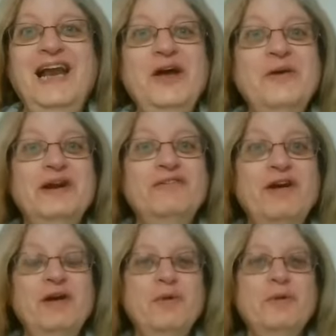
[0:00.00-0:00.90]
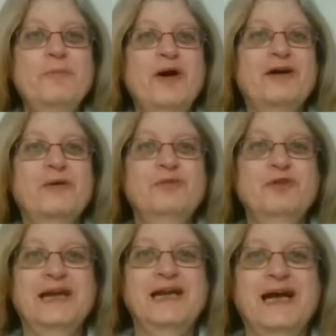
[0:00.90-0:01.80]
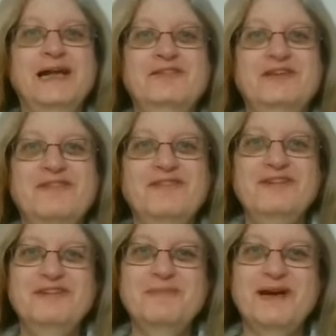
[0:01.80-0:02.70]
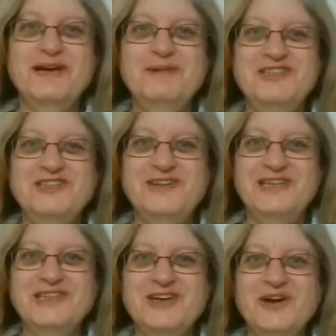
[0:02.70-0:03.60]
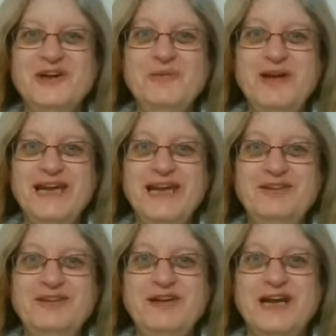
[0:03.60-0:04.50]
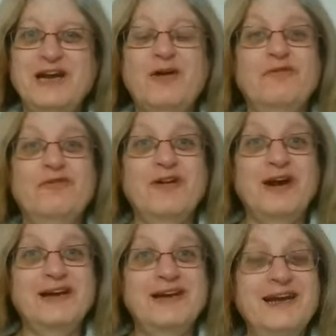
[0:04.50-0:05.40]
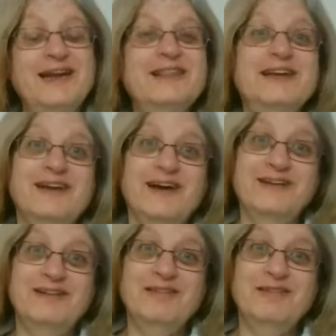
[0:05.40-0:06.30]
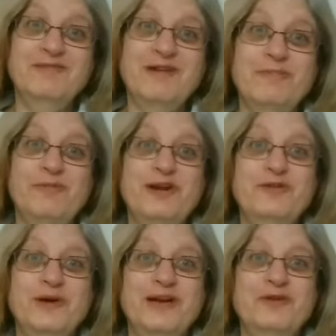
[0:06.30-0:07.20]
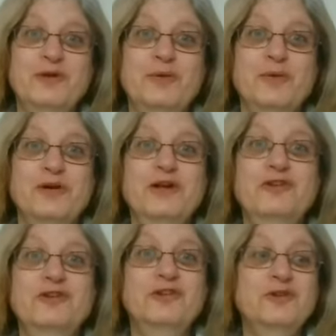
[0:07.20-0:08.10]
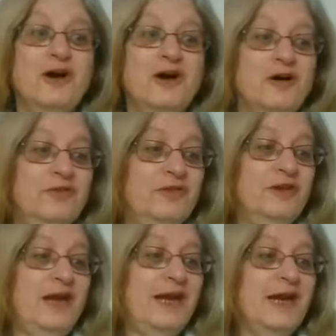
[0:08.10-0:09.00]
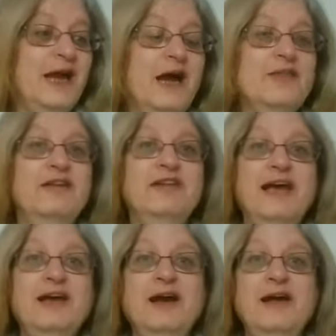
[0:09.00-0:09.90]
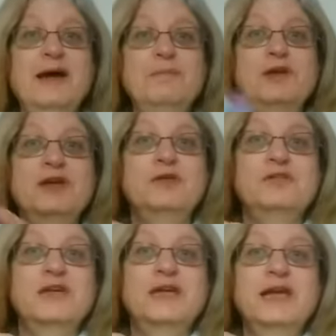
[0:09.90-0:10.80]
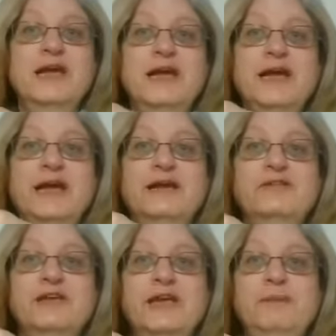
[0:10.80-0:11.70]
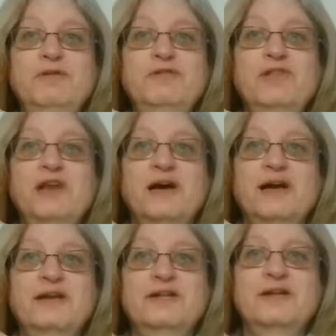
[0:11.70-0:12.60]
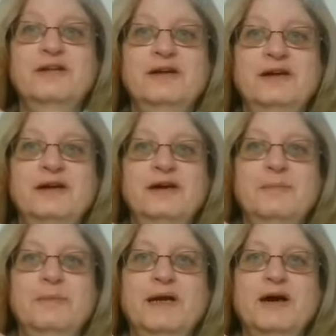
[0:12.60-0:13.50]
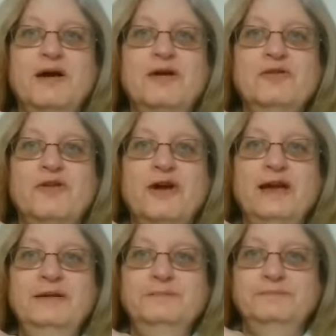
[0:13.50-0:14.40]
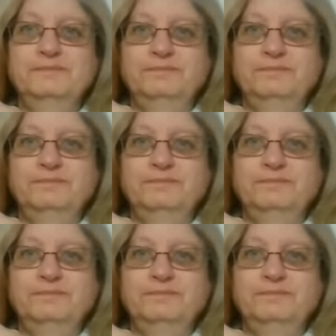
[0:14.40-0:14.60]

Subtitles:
Hello and a very warm welcome to Healing Hand Services. My name is Julie-Sian and we're here today on Friday, the 19th of February, 2021, to do card for the day. The deck I am using is Keepers of the Light by Carl Gray.